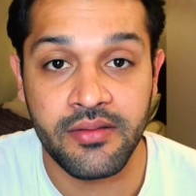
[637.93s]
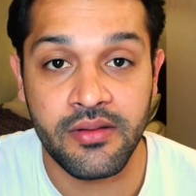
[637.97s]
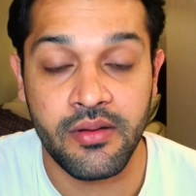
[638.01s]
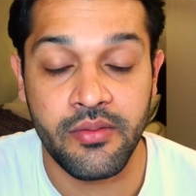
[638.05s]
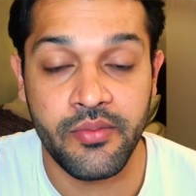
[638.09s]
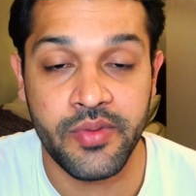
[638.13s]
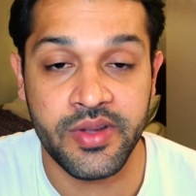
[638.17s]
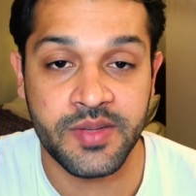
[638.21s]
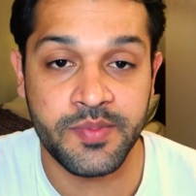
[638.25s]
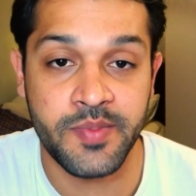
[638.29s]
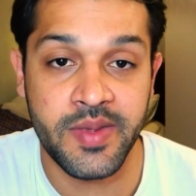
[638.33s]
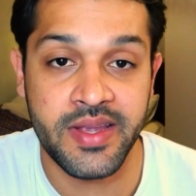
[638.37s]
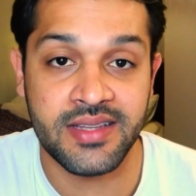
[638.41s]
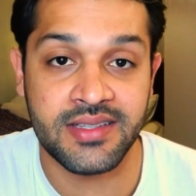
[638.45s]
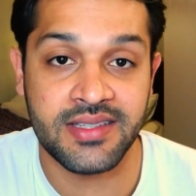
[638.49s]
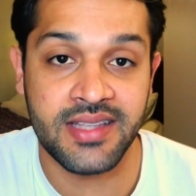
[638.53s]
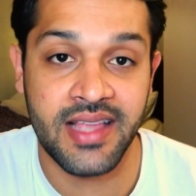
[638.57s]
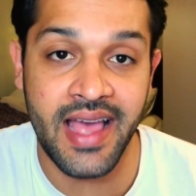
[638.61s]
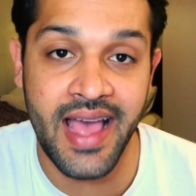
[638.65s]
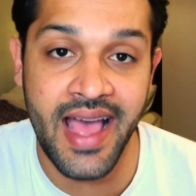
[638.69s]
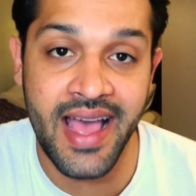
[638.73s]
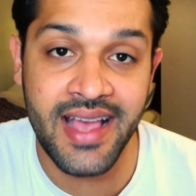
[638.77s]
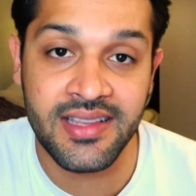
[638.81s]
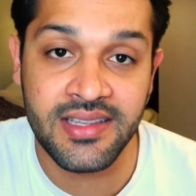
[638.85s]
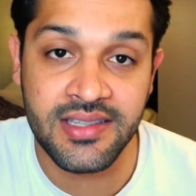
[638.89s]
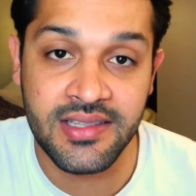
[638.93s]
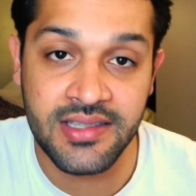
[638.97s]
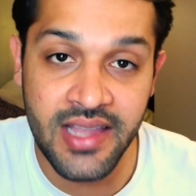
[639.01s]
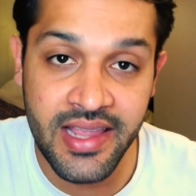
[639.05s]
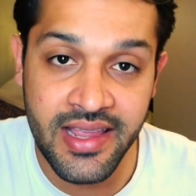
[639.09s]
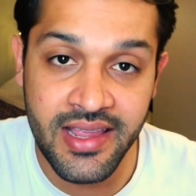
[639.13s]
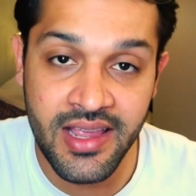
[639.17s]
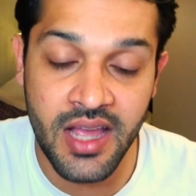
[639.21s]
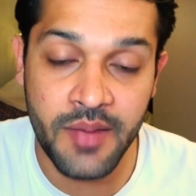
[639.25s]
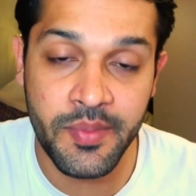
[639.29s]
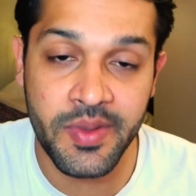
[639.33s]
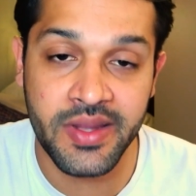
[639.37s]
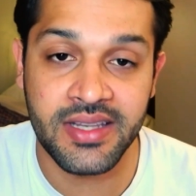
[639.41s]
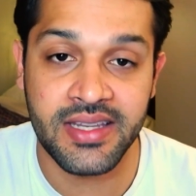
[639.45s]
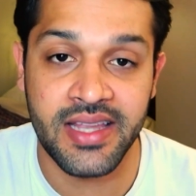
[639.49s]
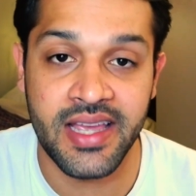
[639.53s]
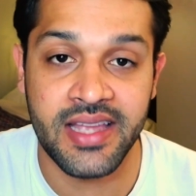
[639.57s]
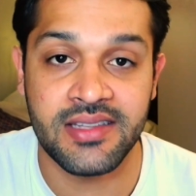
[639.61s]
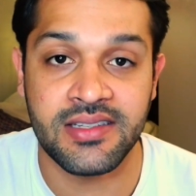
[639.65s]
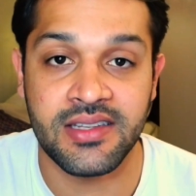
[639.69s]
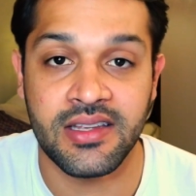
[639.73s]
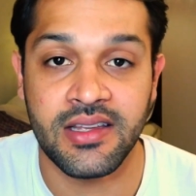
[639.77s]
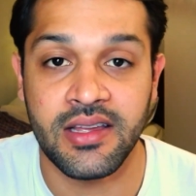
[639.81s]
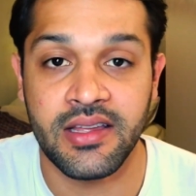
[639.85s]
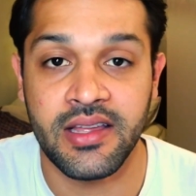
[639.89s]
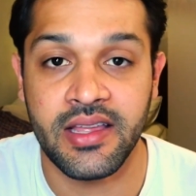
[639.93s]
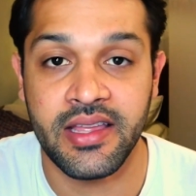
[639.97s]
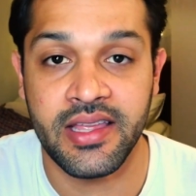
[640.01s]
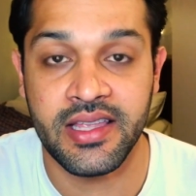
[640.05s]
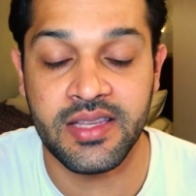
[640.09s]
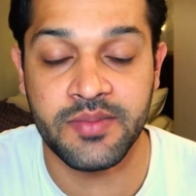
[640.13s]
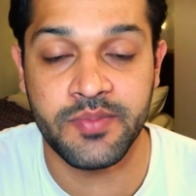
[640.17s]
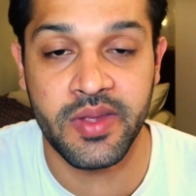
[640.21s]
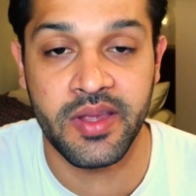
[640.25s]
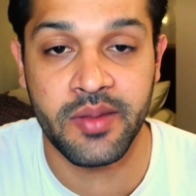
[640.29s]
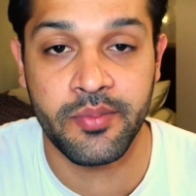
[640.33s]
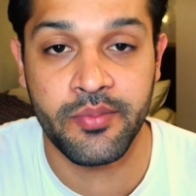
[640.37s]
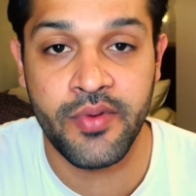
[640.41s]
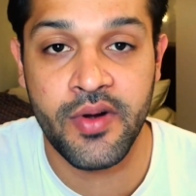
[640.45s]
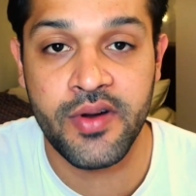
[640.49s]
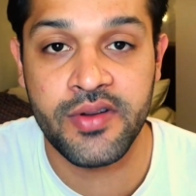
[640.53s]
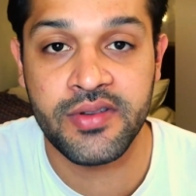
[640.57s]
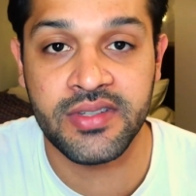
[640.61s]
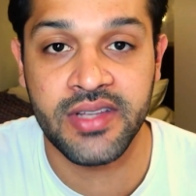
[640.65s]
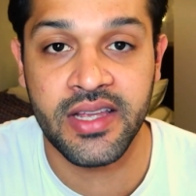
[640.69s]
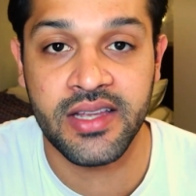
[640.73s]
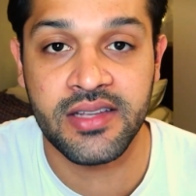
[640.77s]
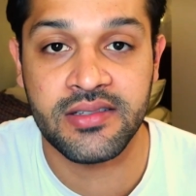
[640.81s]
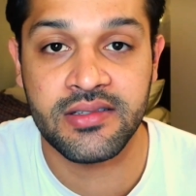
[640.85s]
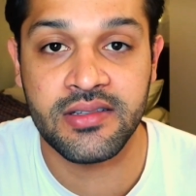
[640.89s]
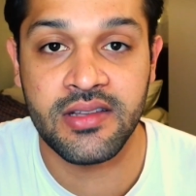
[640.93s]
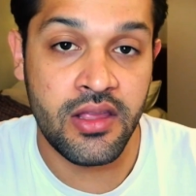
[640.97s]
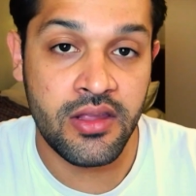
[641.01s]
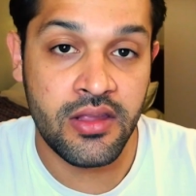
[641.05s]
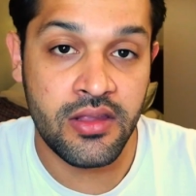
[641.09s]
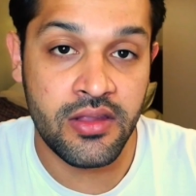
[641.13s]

which means that as incoming data is being processed,